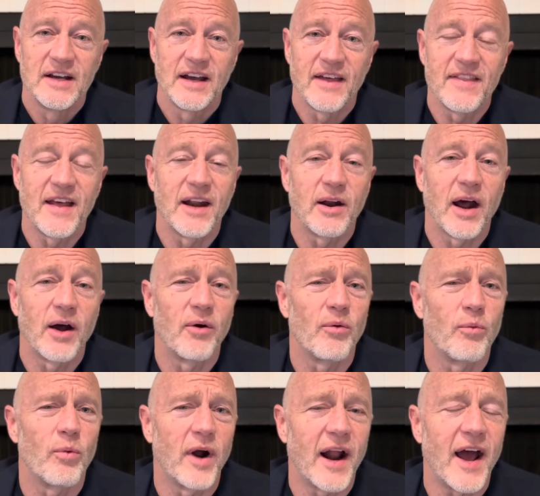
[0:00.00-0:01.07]
And then uh,
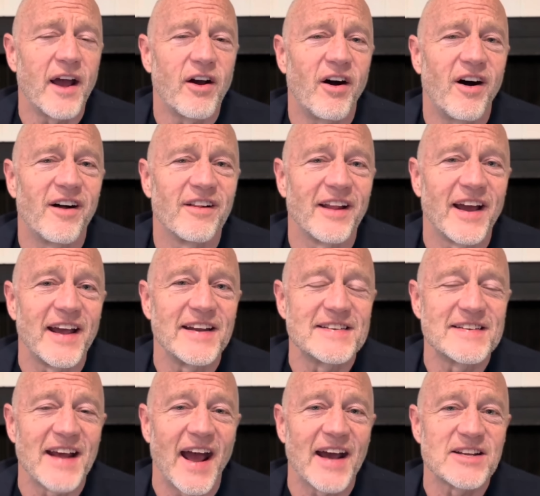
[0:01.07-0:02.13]
what I call a
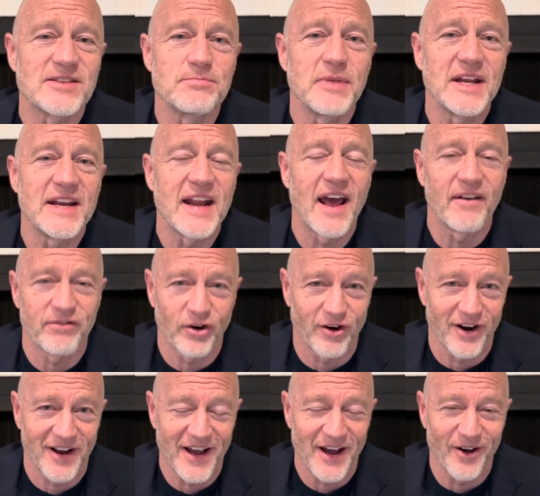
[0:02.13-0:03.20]
tax me never
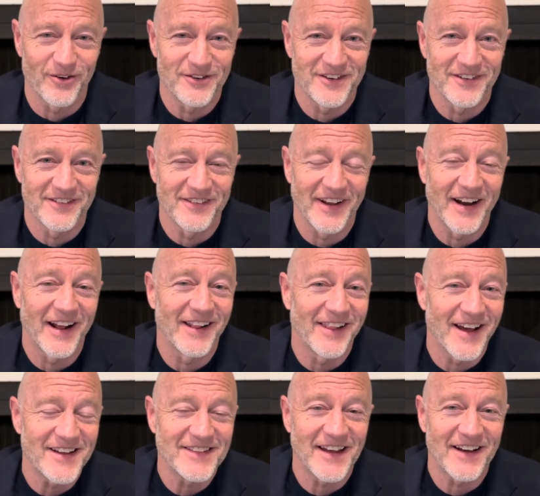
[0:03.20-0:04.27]
account. And I
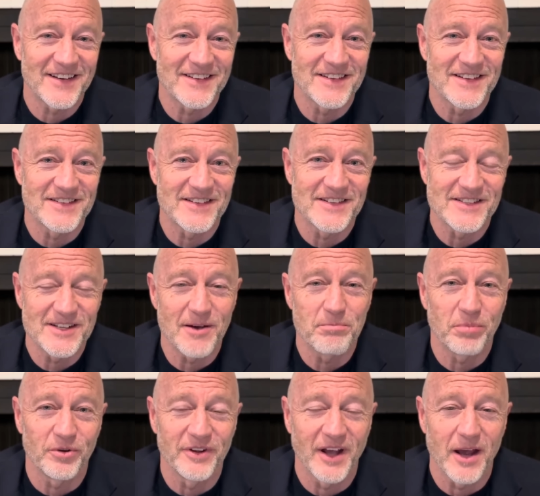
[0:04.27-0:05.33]
like that because it's a
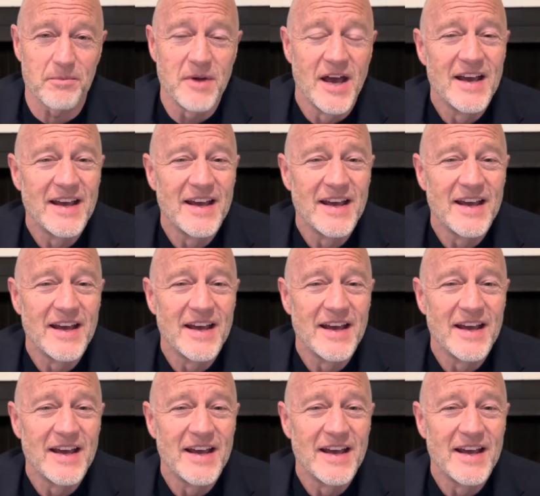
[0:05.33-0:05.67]
simple name.